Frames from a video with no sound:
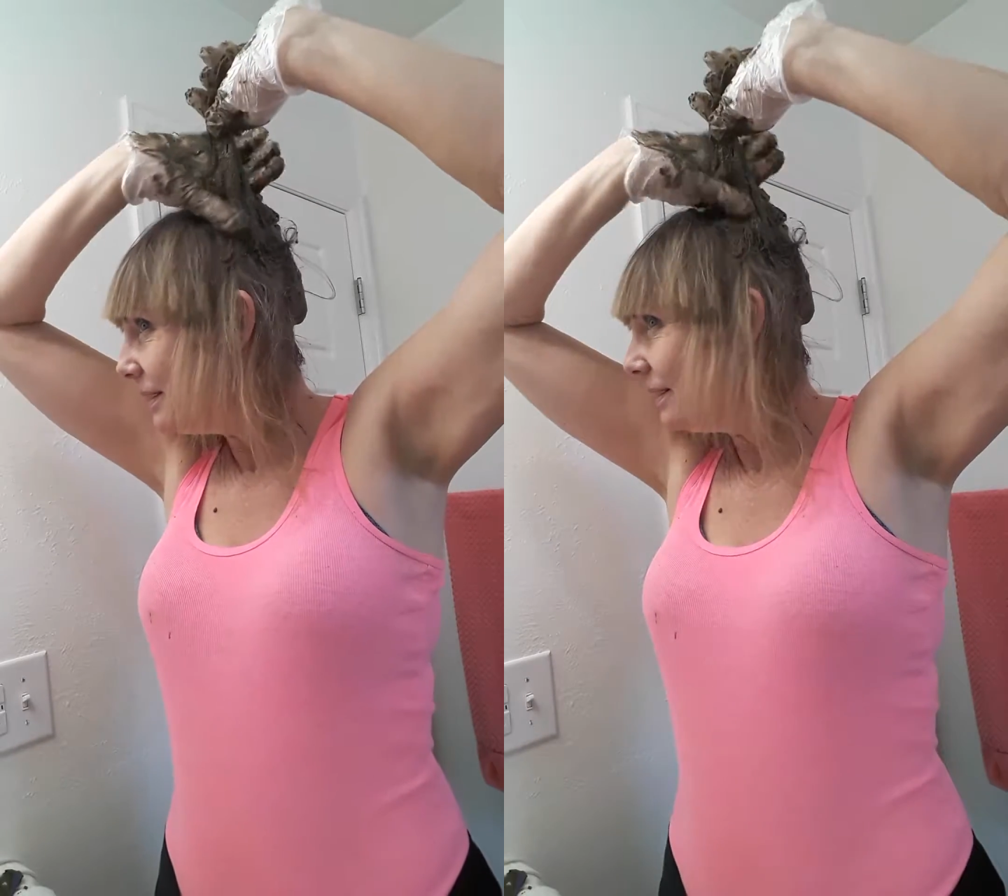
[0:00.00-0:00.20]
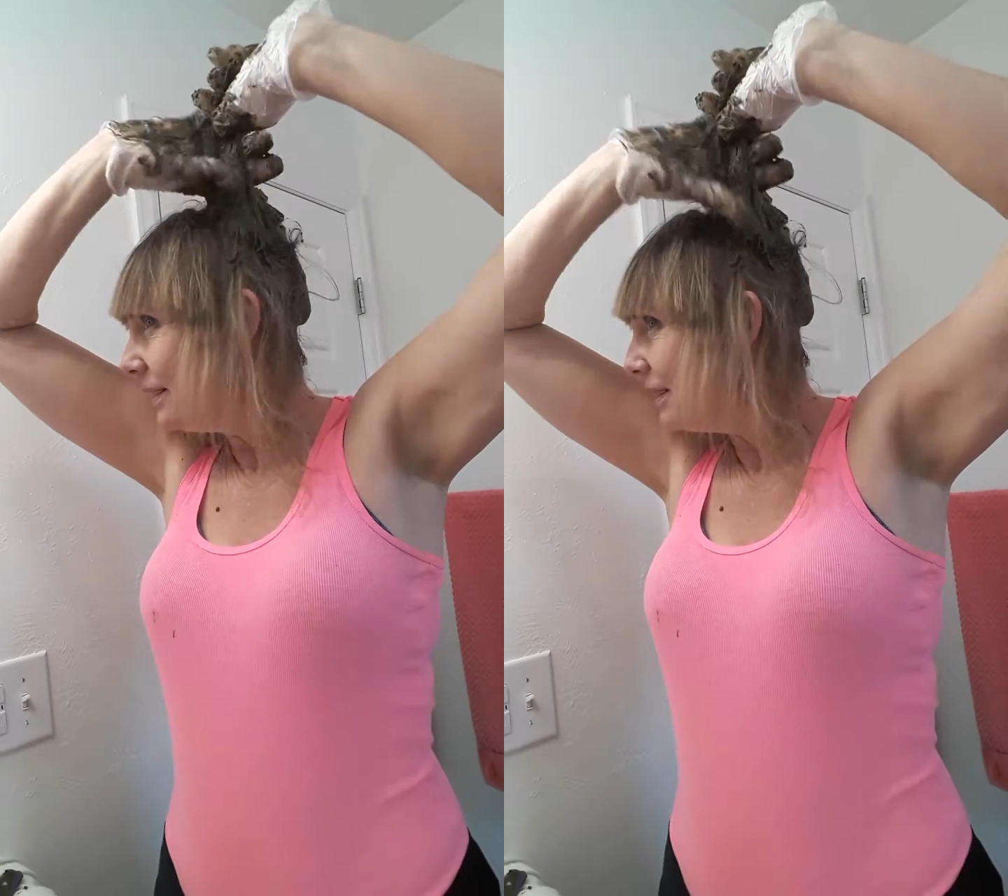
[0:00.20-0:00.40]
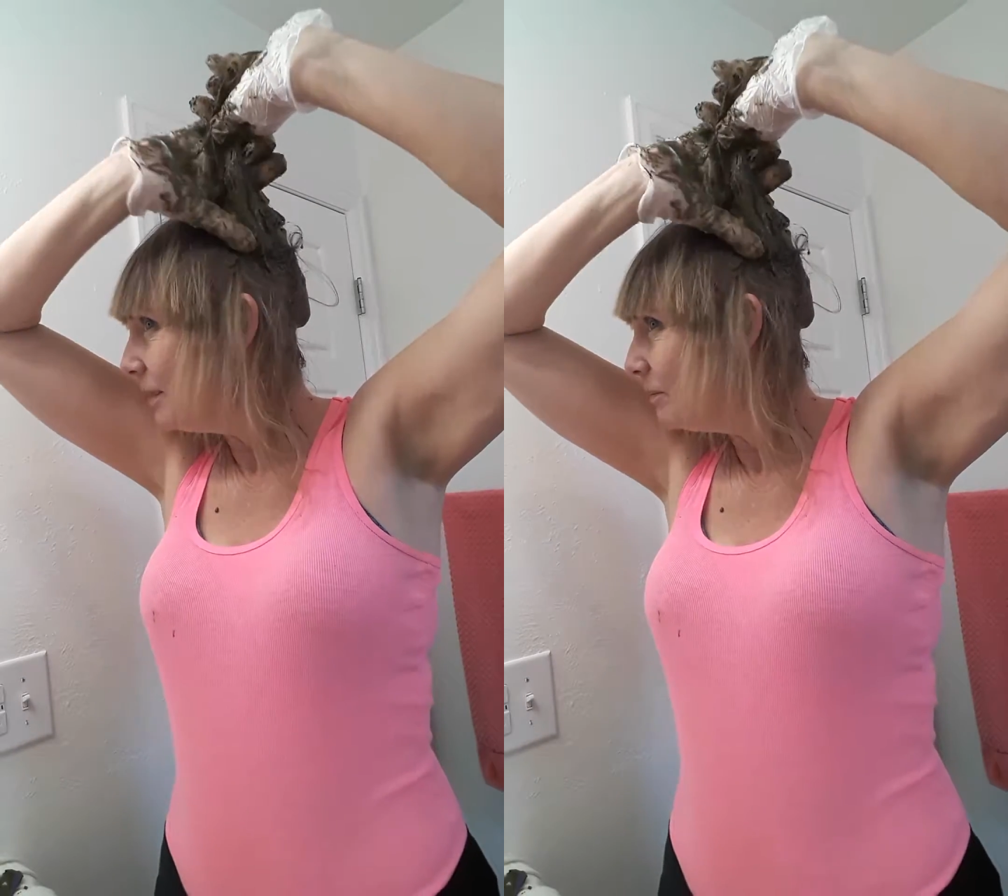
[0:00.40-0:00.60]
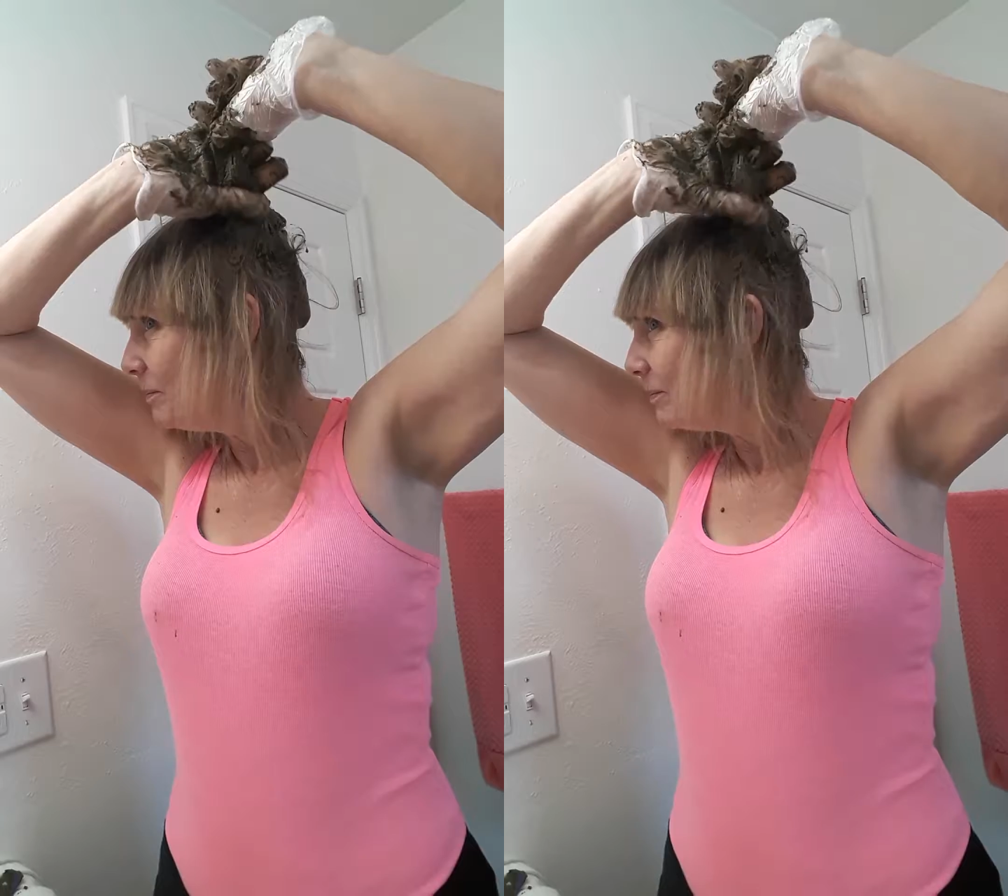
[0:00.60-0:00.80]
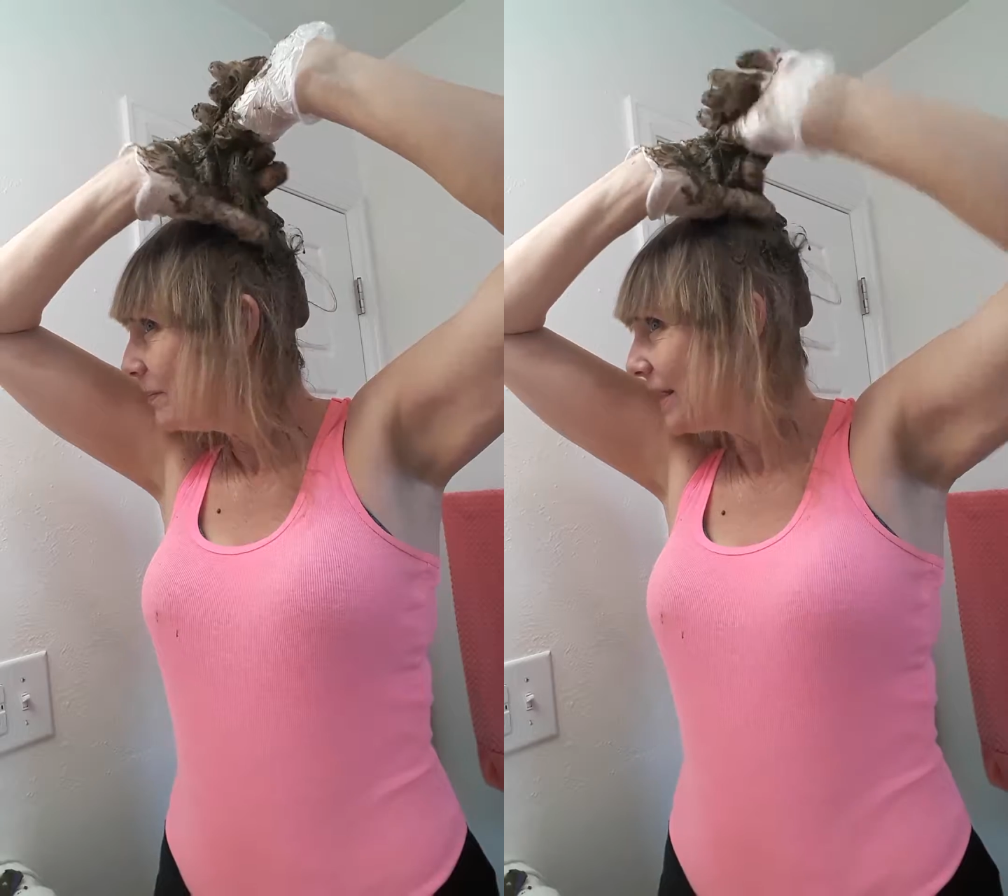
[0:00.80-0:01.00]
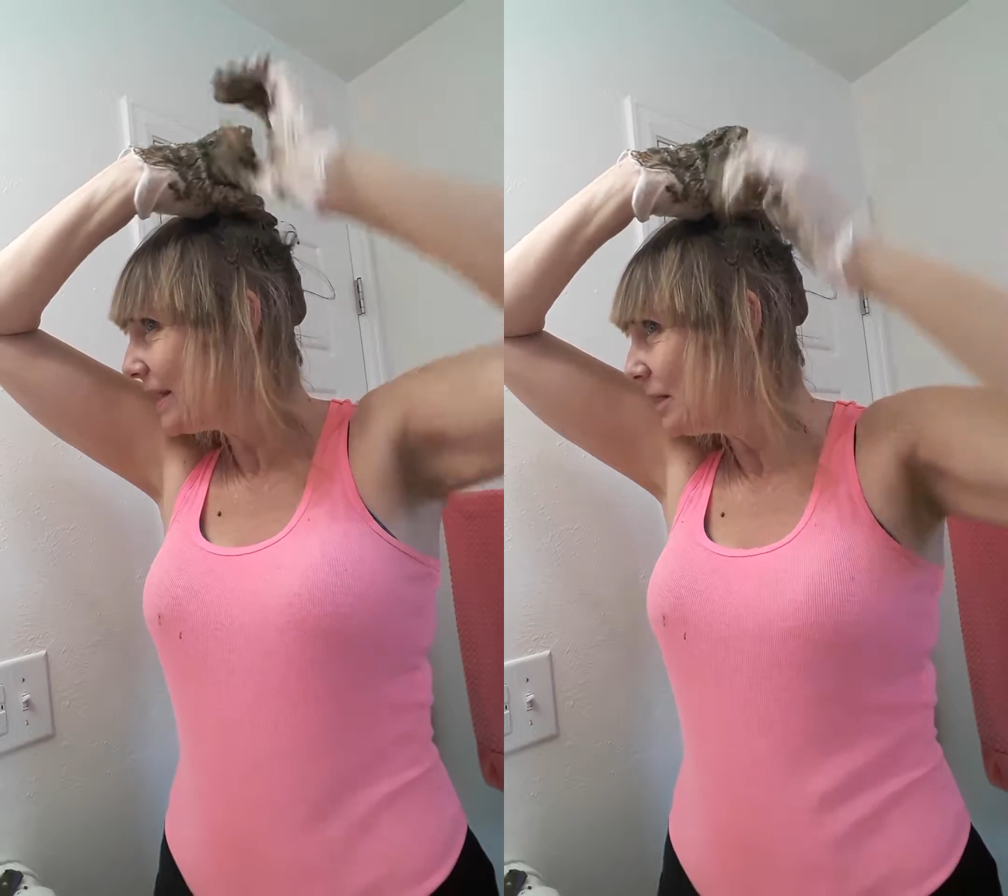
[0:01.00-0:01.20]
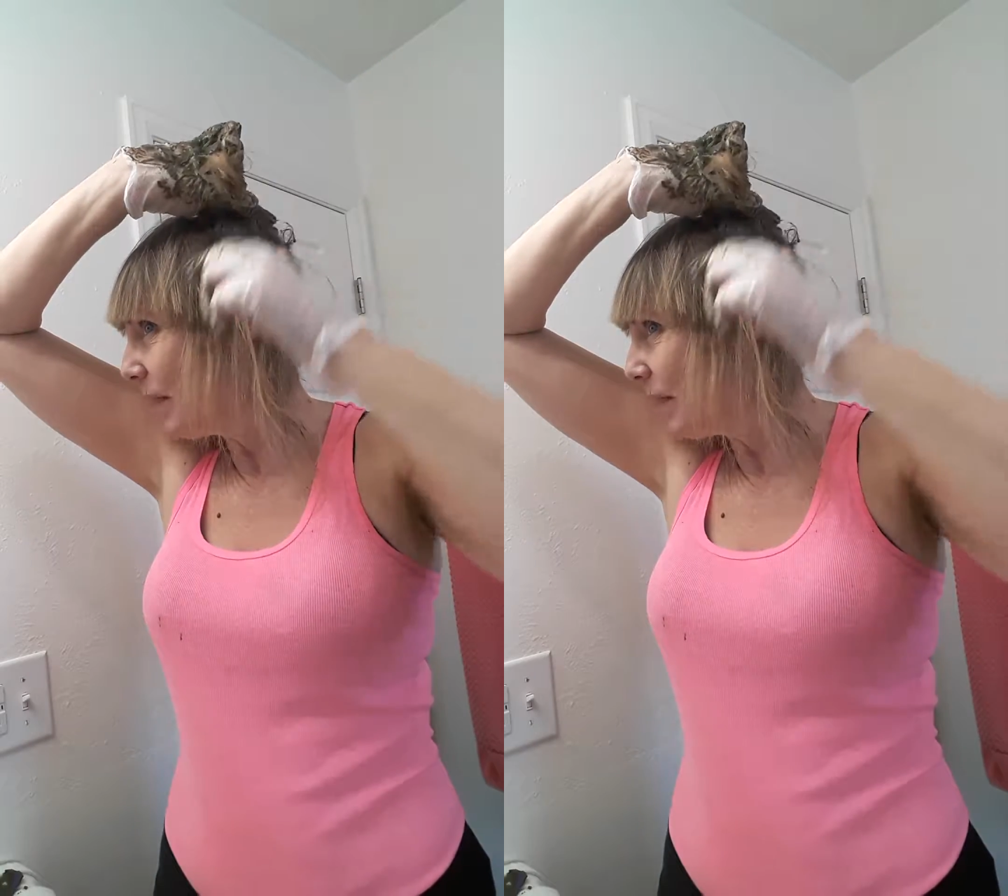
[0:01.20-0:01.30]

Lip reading: and get